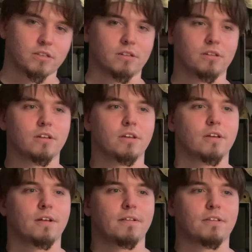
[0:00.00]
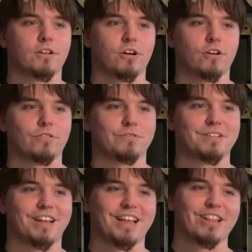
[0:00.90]
And, you know,
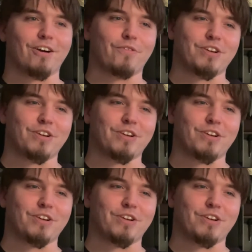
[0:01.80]
and I love